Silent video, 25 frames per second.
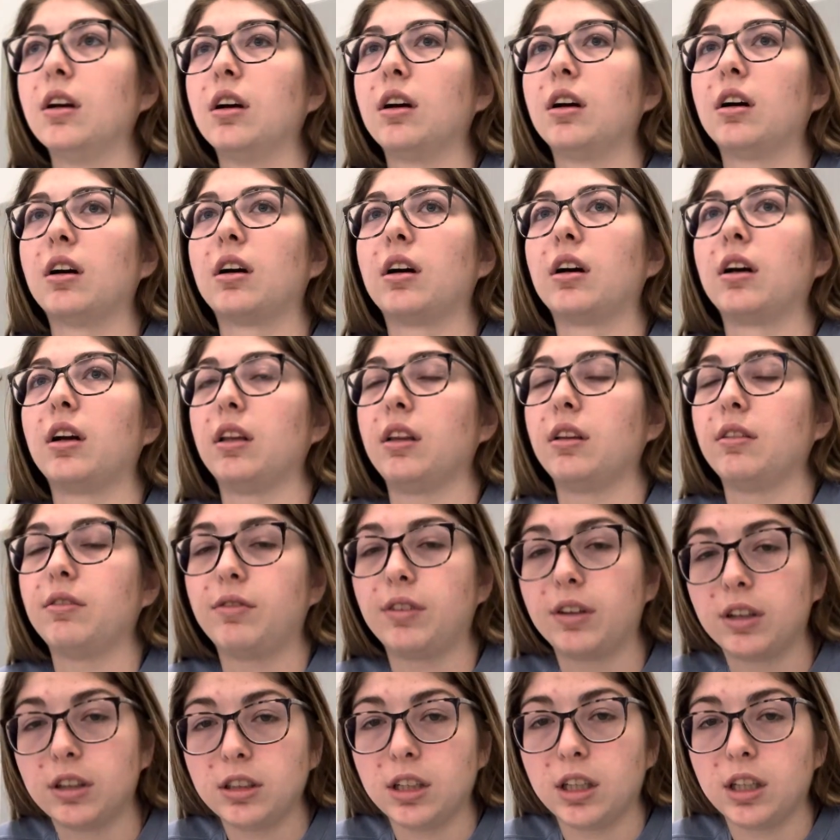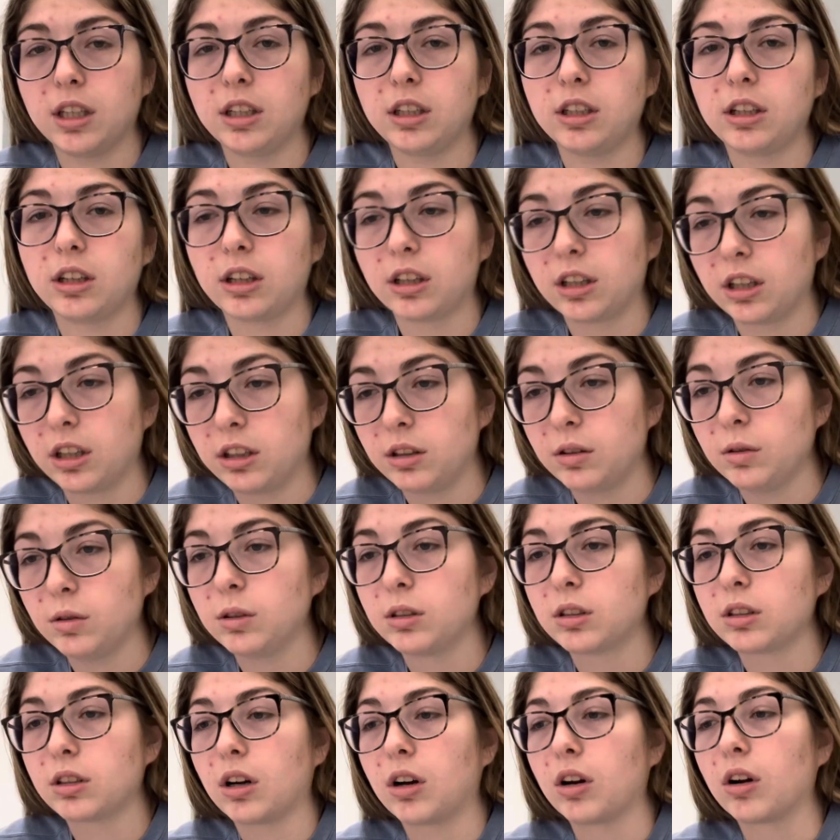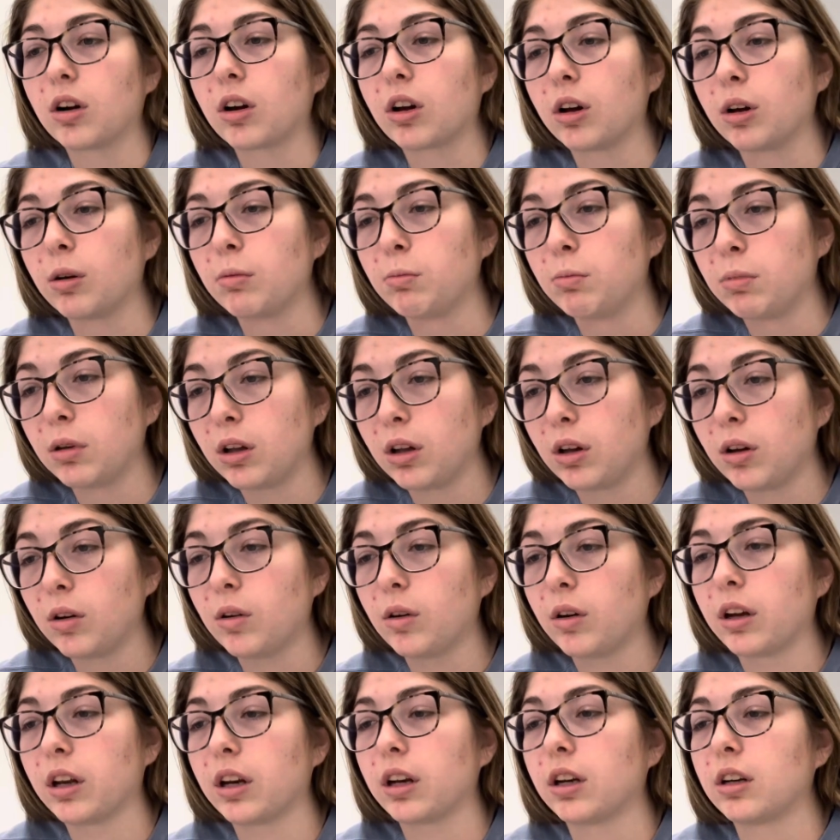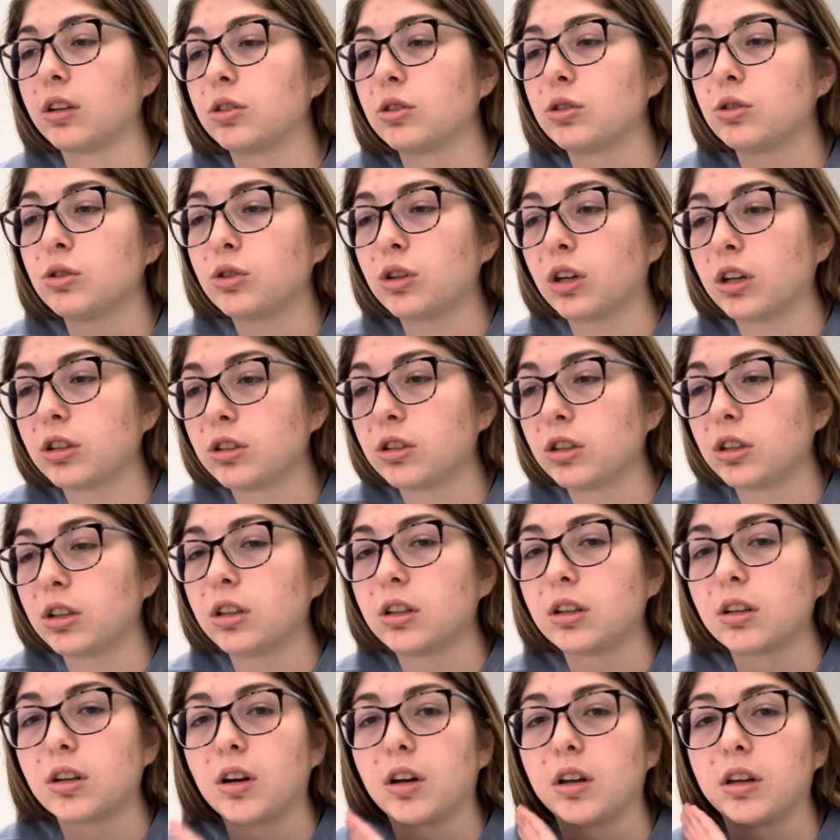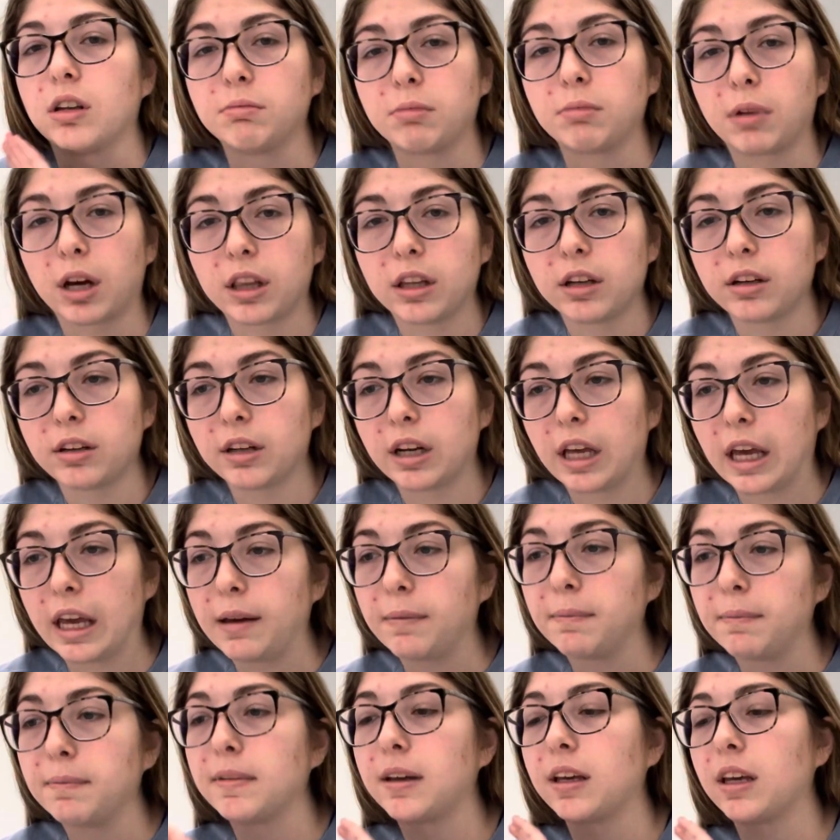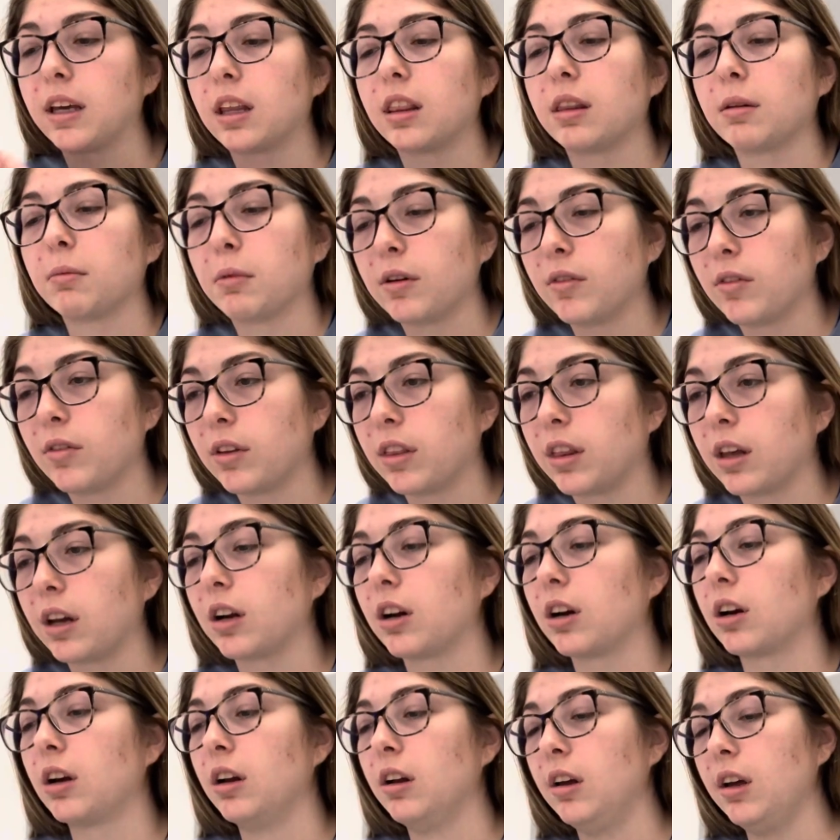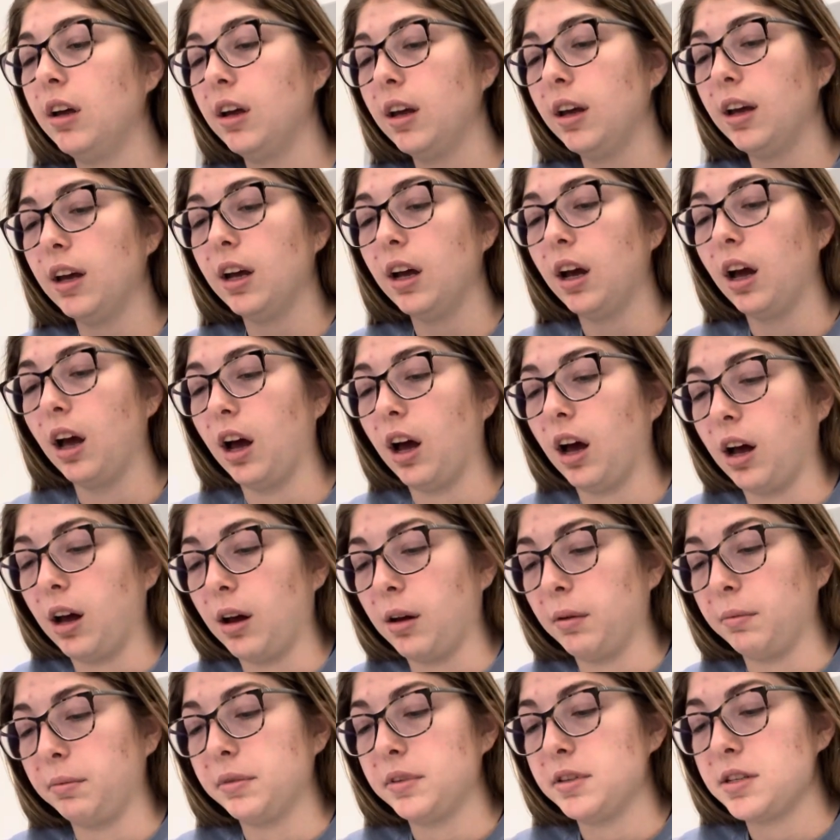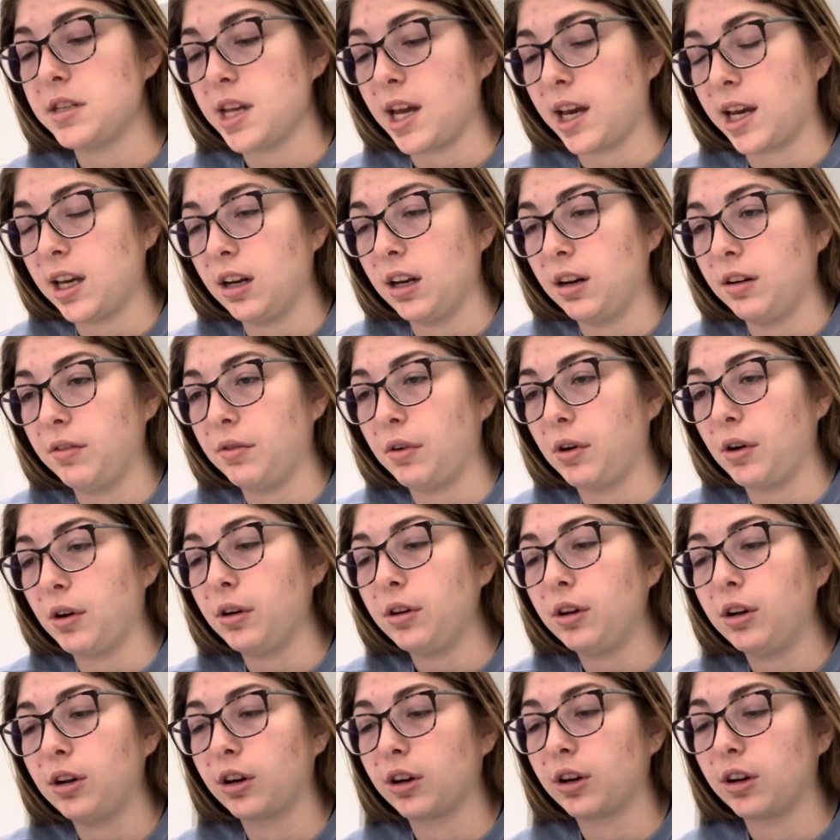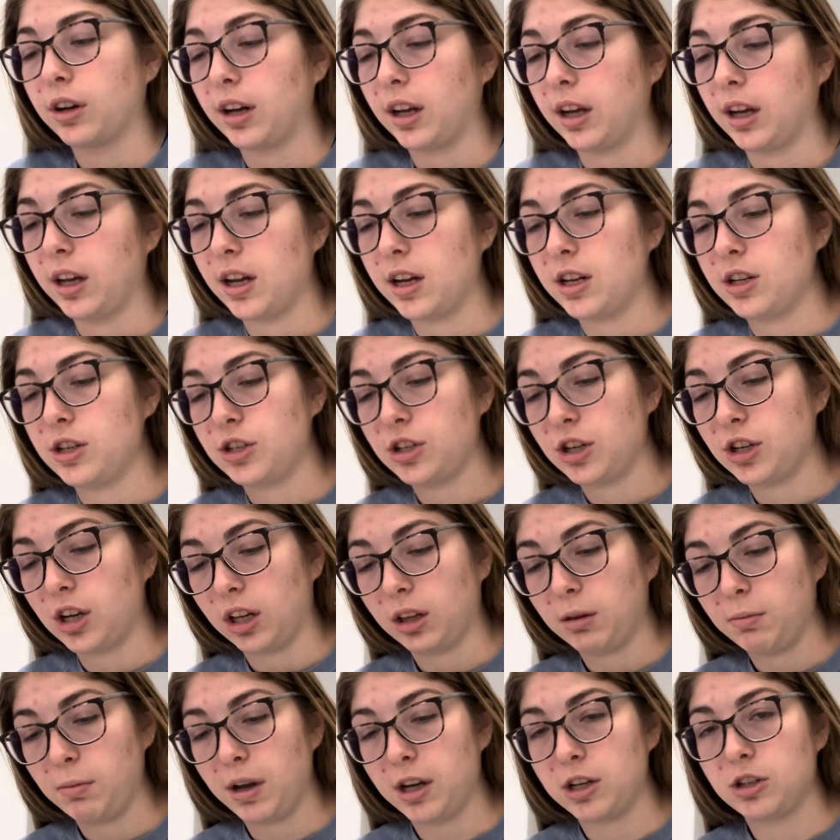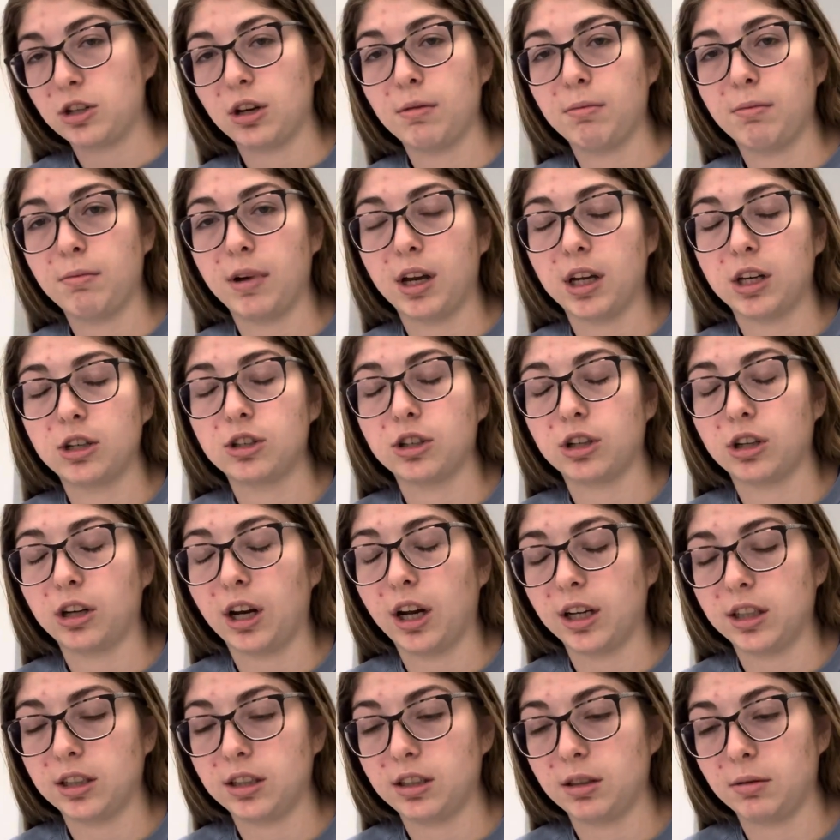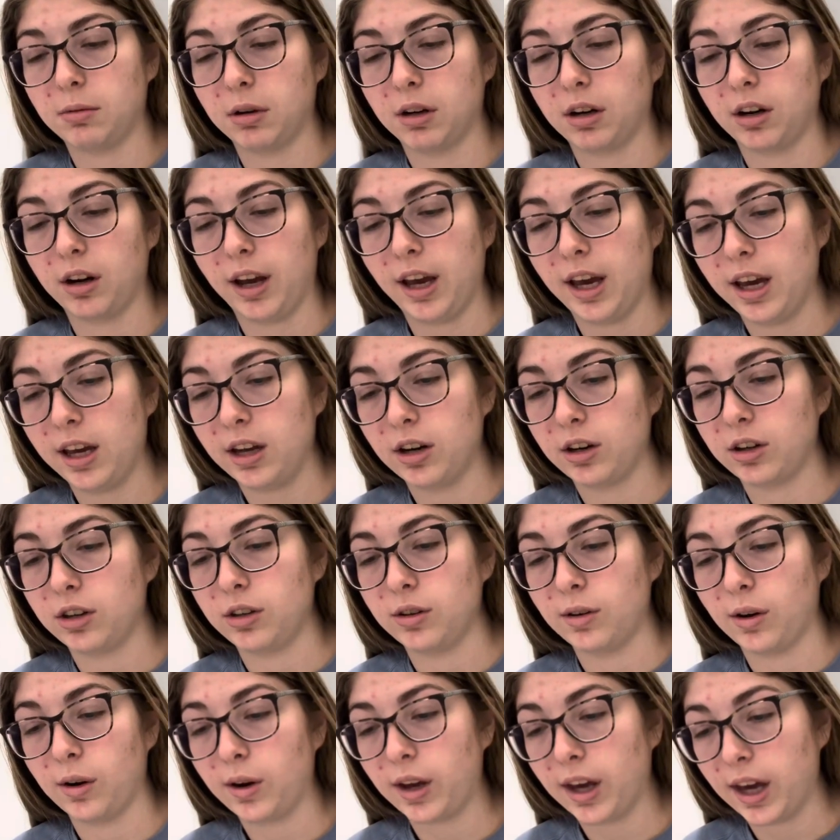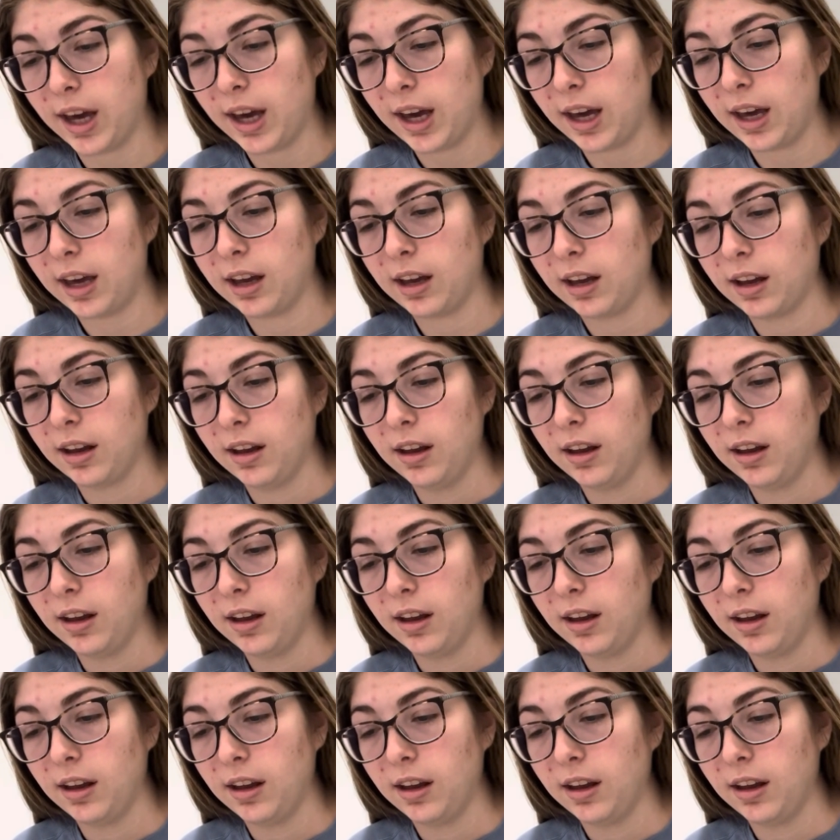All right, the first thing you're gonna do is call Code Blue, get an instructor, call them by their name, get them over there. Second of all, you're gonna check the patient, make sure, ask them, hey, are you okay?